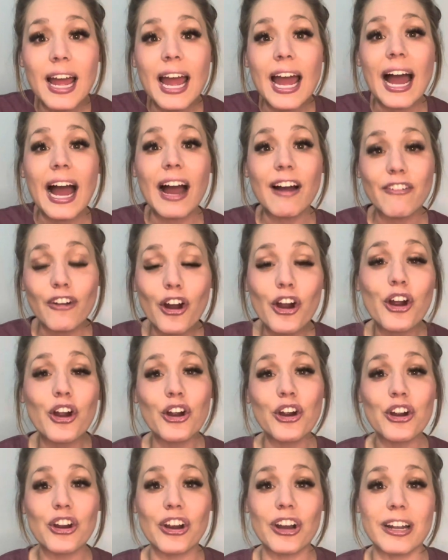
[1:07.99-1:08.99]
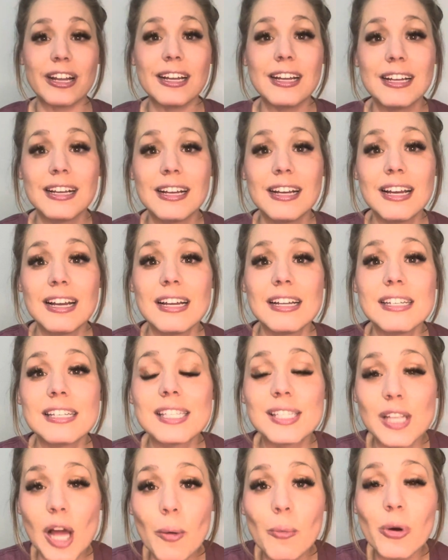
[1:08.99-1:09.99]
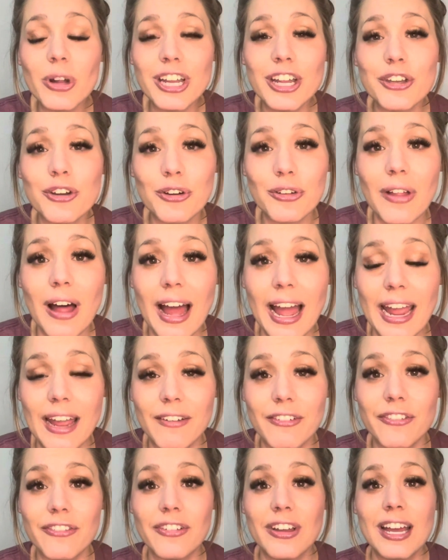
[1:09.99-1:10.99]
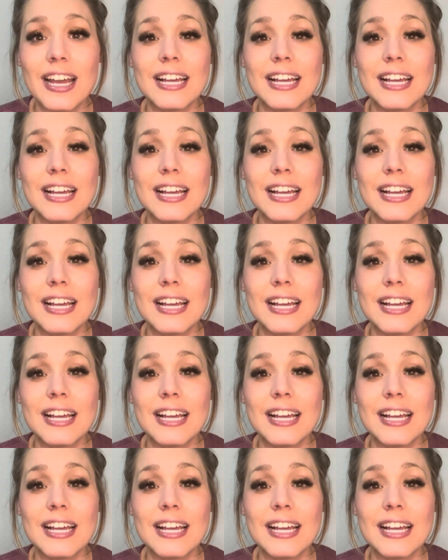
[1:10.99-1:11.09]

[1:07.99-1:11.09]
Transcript: have heard someone in your life